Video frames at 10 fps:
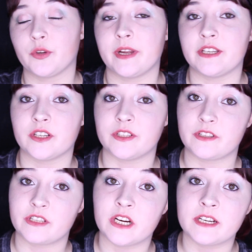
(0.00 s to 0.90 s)
Ren turns to the
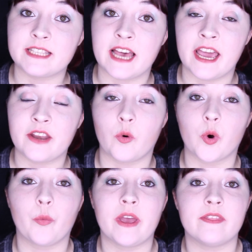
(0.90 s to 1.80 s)
dark side, or
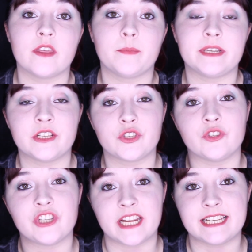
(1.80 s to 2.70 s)
when the potential
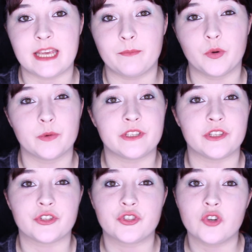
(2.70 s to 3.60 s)
Jedi Temple was
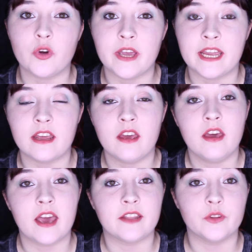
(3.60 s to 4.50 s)
destroyed
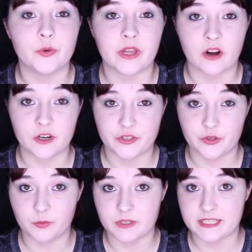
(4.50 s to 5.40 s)
and Luke and R2
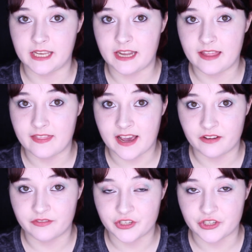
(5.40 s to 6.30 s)
were seen in that
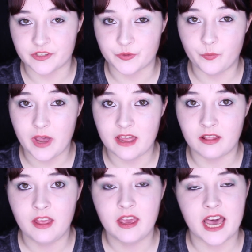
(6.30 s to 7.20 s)
vision as well.
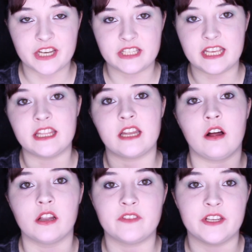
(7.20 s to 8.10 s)
I just think that
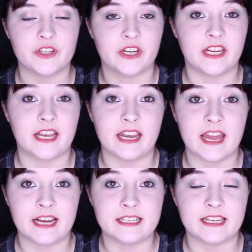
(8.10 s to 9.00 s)
all of these are going to
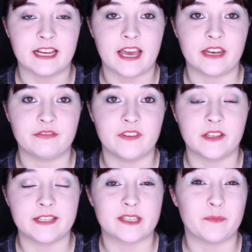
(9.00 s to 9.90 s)
connect and kind of fill
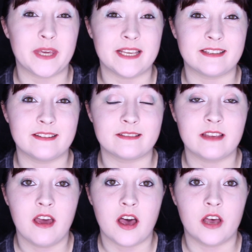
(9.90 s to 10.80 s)
in some pieces
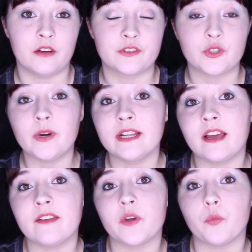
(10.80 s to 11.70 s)
of
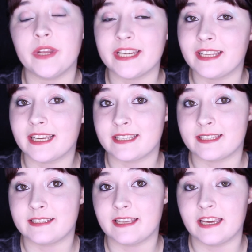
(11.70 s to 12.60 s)
storyline that we didn't get to
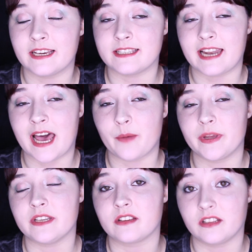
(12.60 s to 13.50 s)
see because it
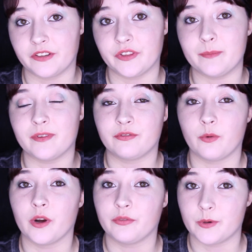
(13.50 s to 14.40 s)
happened clearly
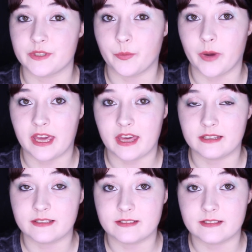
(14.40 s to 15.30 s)
before Force
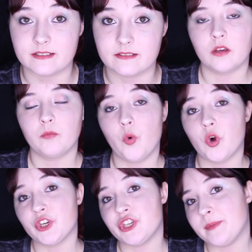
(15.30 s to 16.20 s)
Awakens. More
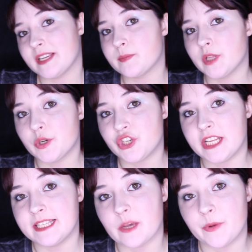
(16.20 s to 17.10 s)
ship
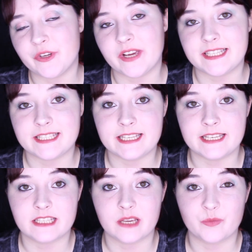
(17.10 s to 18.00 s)
explosions, and we do get to see
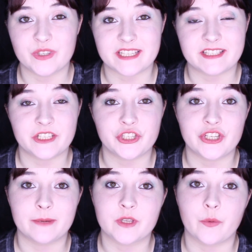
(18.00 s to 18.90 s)
some Resistance
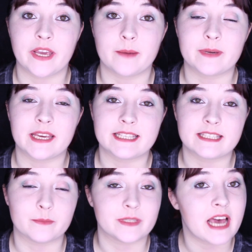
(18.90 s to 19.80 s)
ships going up against
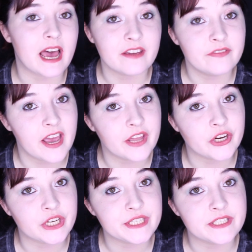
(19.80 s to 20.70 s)
some TIE
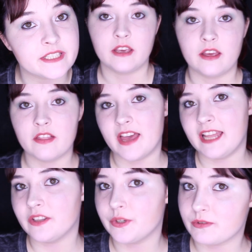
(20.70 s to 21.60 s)
fighters. Then
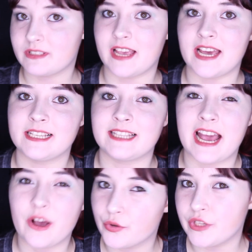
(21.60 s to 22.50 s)
Luke says, "I
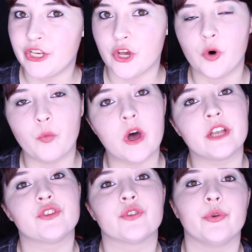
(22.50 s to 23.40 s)
only know one
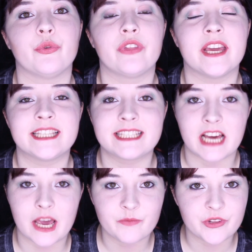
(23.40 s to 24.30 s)
truth. It's
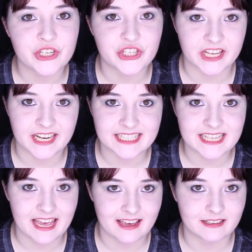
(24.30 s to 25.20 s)
time for the Jedi
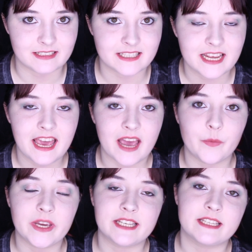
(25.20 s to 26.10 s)
to end." And we
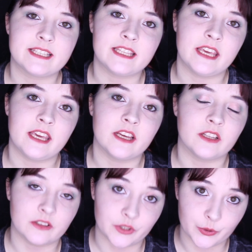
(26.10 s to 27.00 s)
get to see
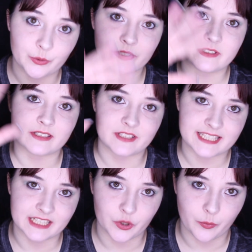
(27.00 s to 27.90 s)
Luke's
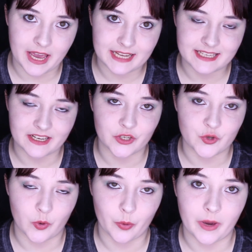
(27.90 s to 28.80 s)
silhouette in a
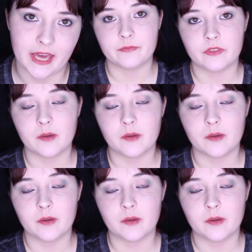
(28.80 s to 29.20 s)
doorway.